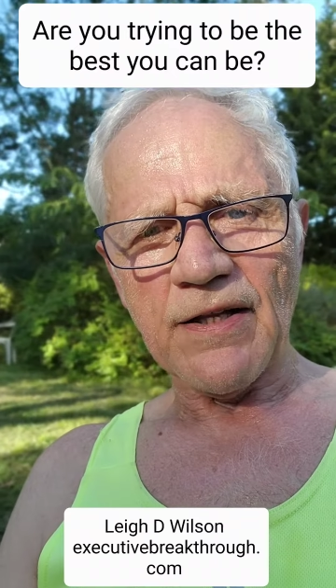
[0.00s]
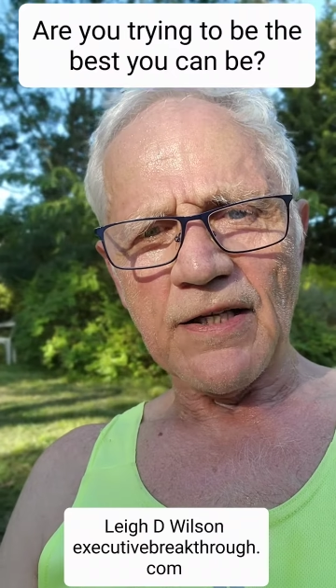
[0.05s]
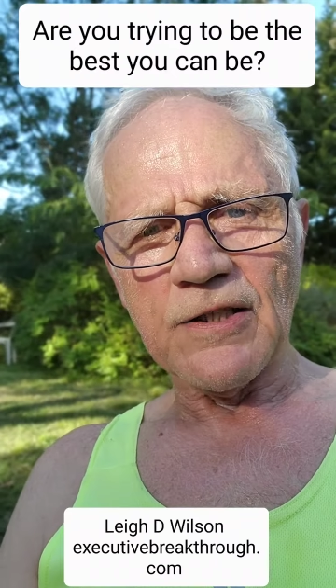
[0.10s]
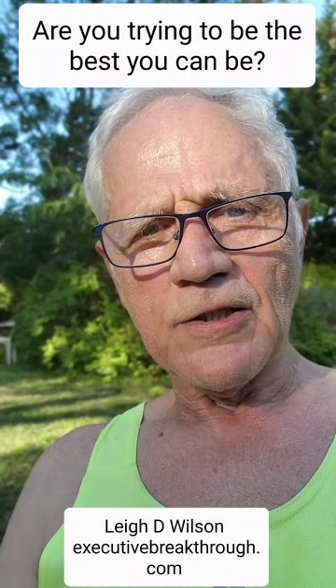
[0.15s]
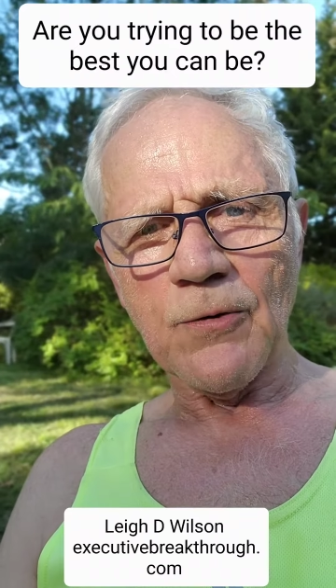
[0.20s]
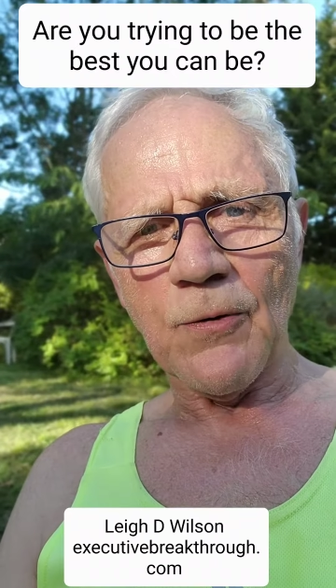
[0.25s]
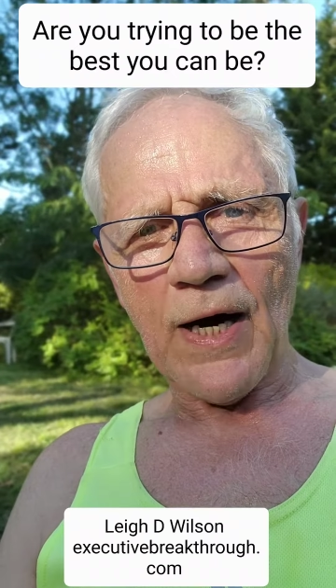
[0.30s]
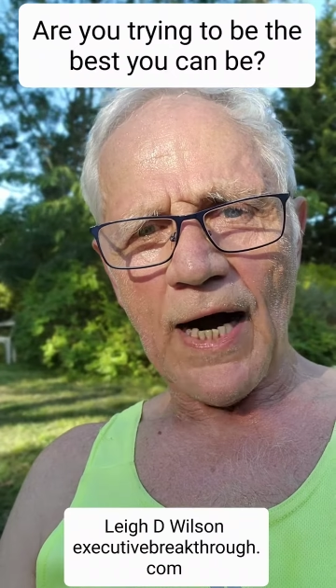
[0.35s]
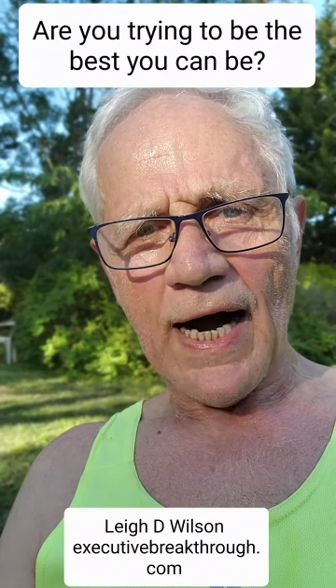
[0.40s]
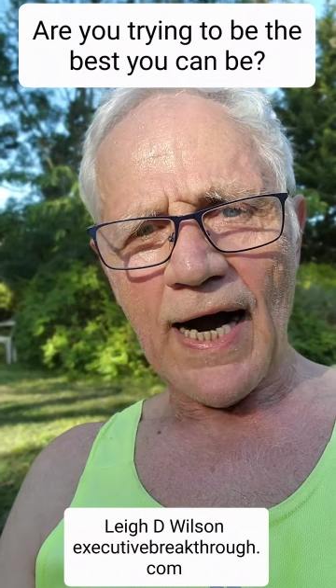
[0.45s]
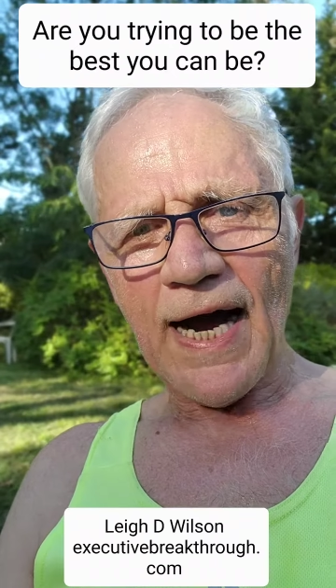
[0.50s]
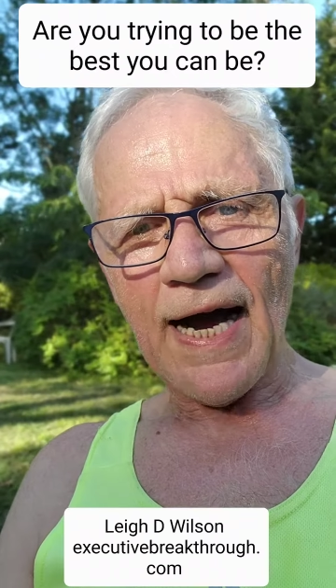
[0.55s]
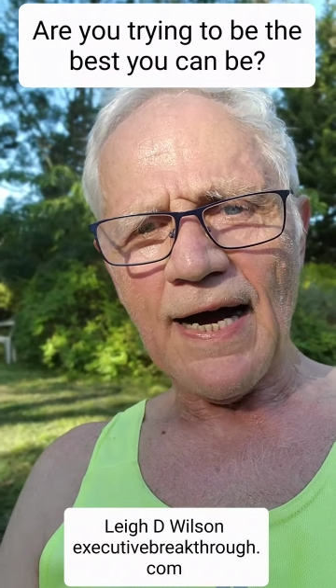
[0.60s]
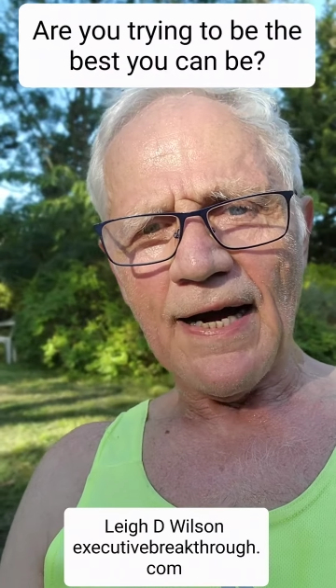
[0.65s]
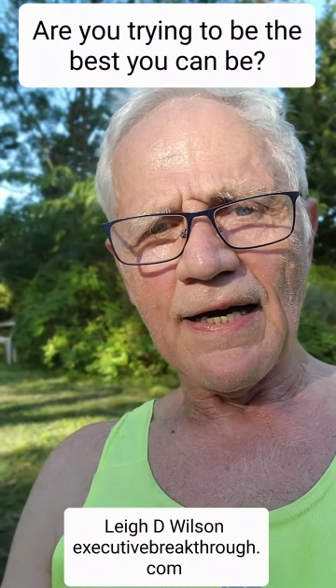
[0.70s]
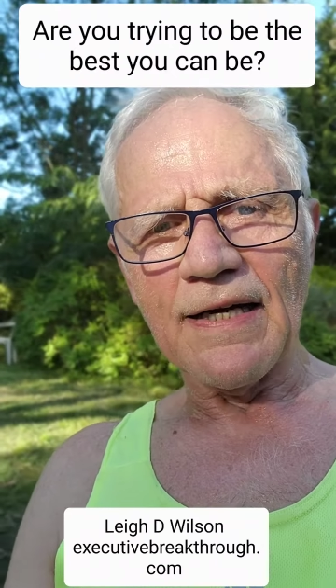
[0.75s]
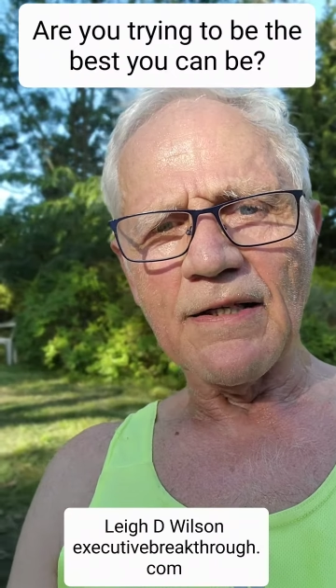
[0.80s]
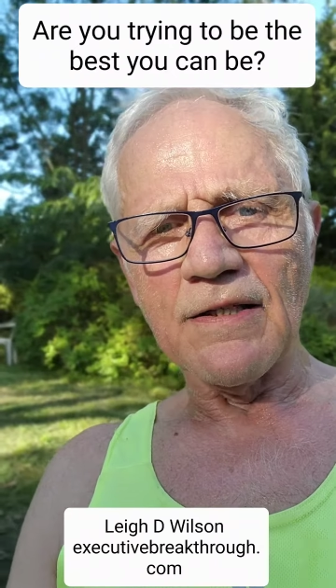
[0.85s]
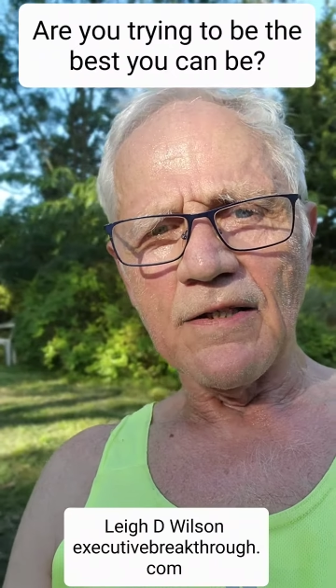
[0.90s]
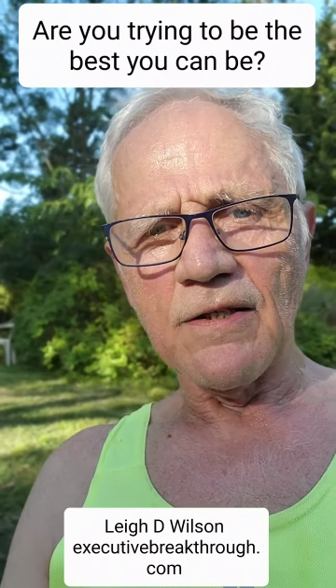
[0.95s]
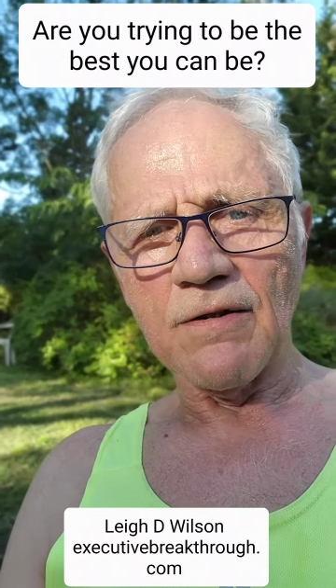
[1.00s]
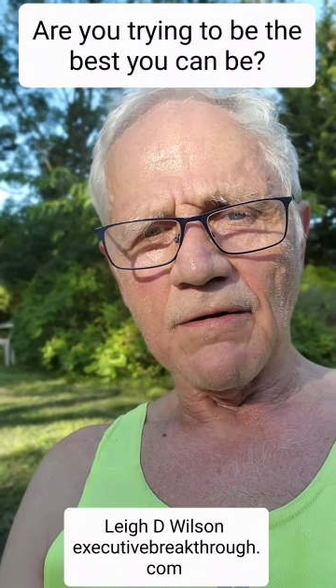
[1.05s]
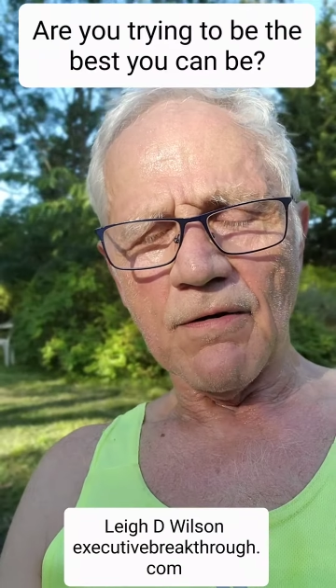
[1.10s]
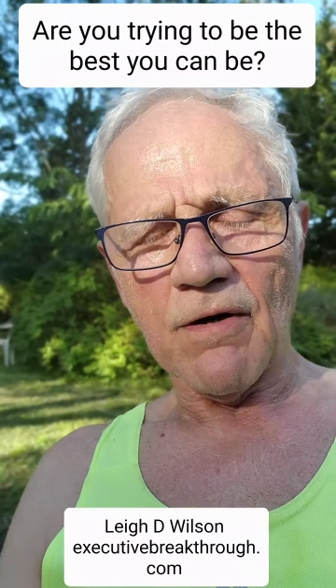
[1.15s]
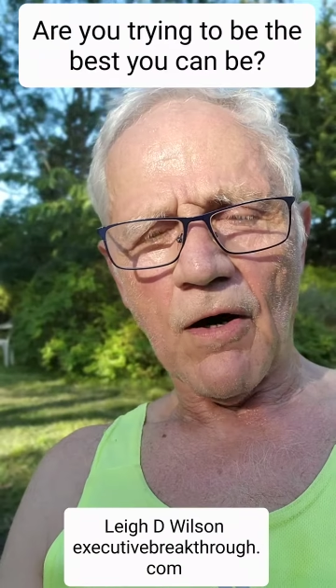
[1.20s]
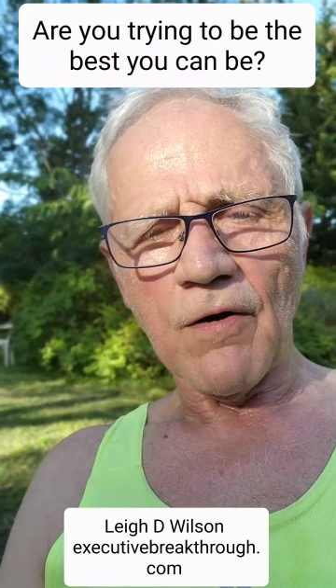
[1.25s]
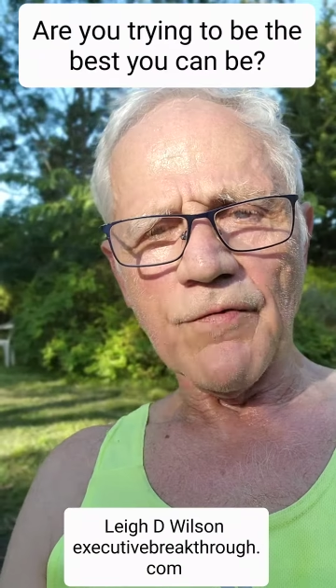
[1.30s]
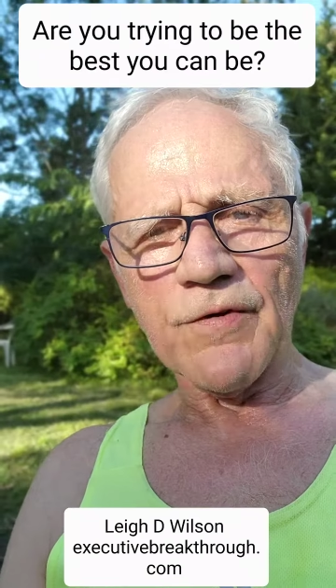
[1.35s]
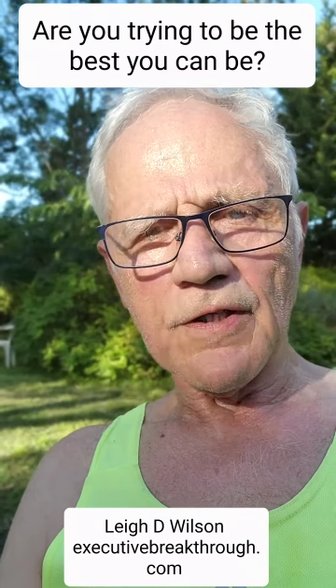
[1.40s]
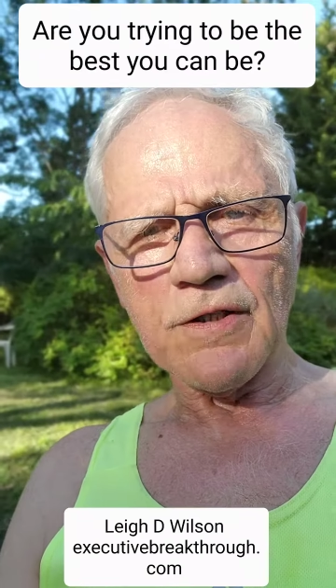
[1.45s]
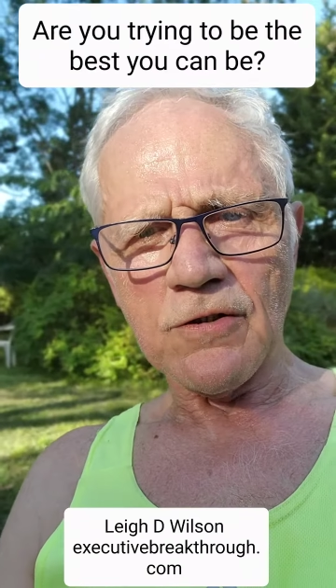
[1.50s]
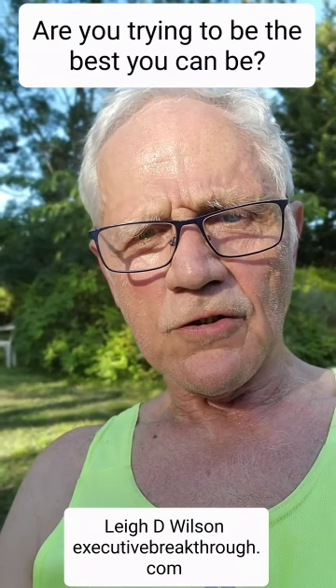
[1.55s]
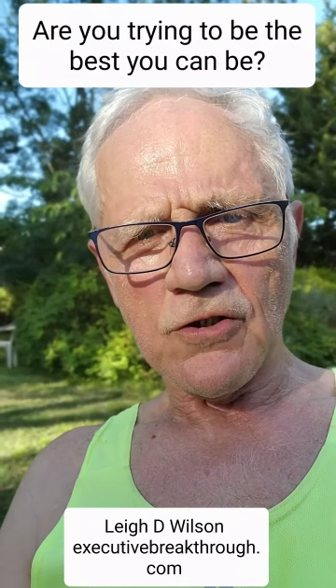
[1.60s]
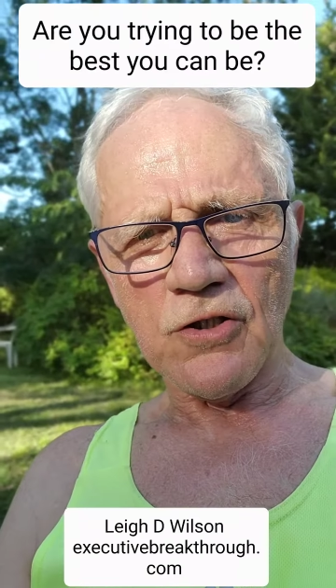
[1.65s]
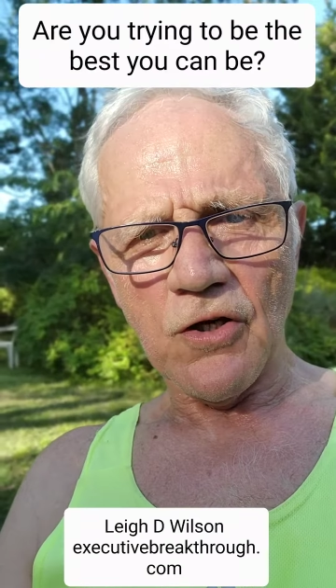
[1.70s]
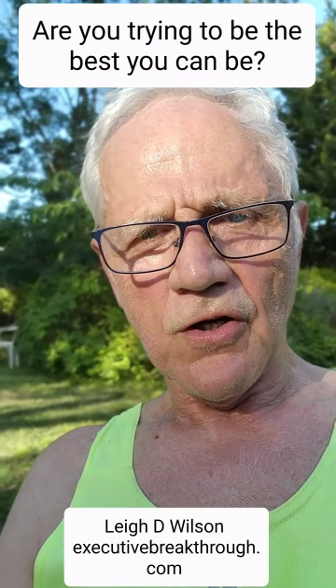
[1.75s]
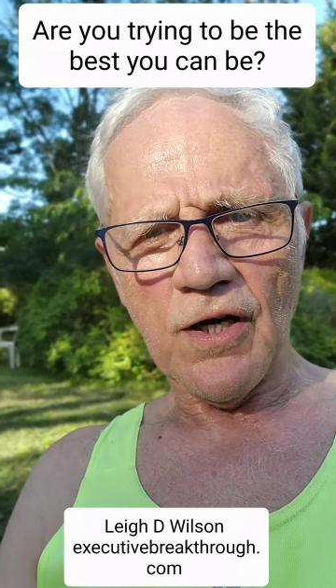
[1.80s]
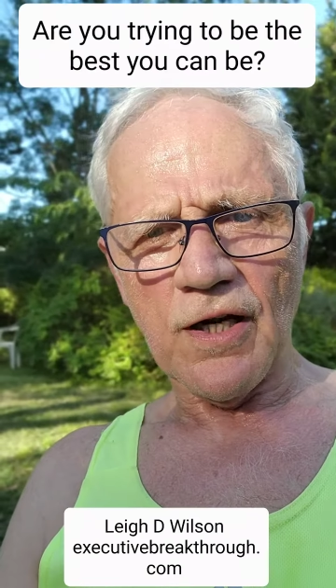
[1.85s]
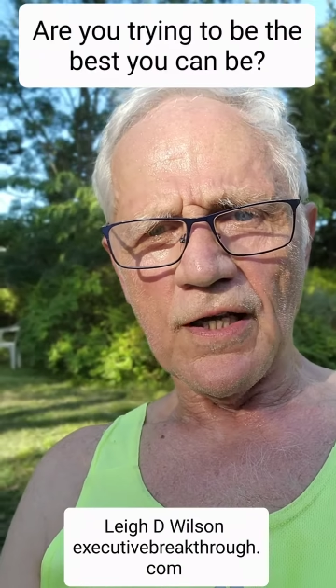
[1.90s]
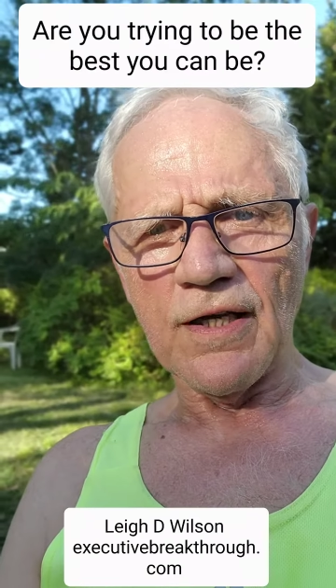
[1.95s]
than you are and you're on this
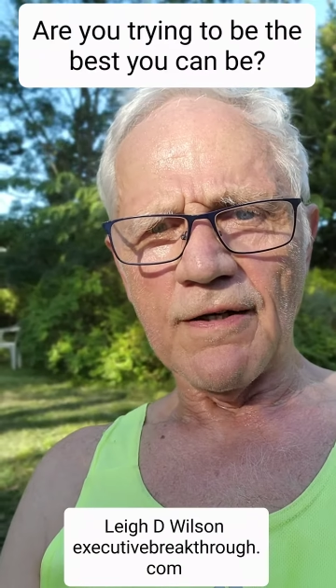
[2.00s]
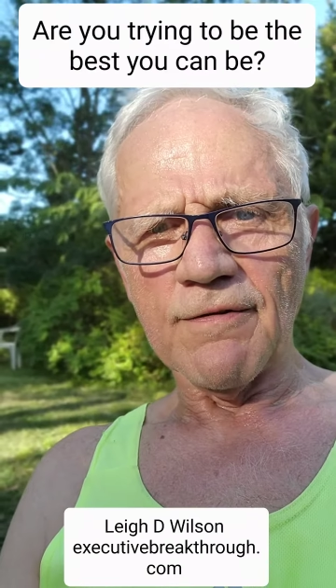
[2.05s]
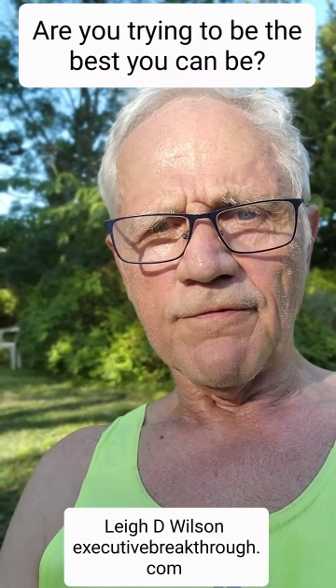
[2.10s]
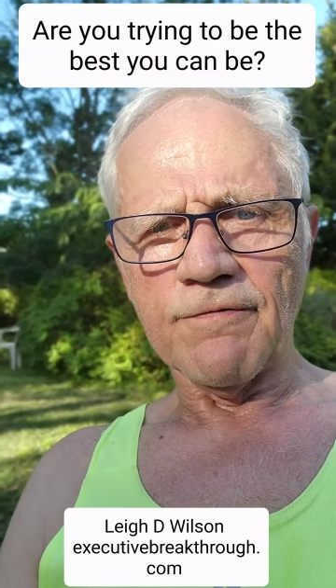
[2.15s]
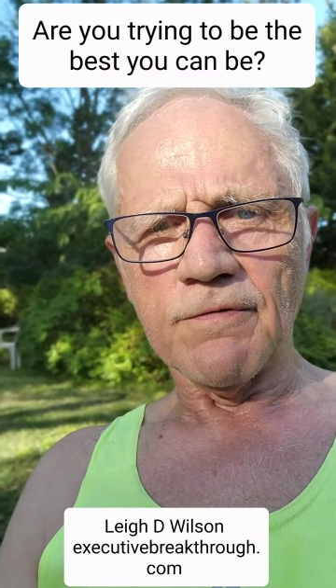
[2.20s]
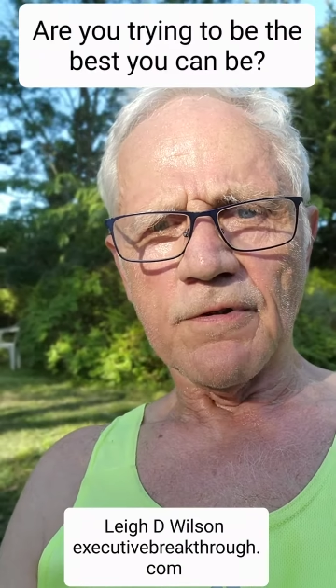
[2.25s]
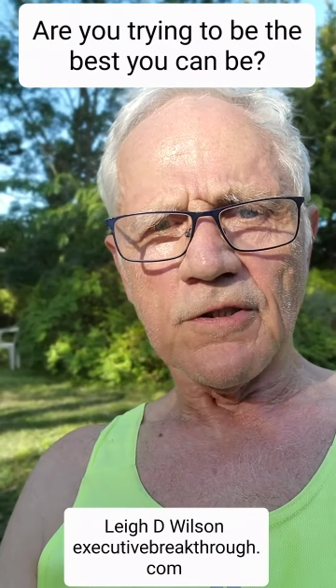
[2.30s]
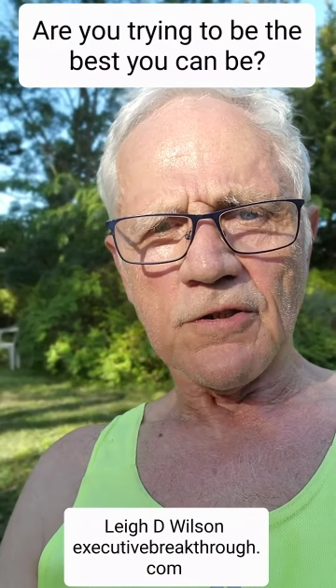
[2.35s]
journey of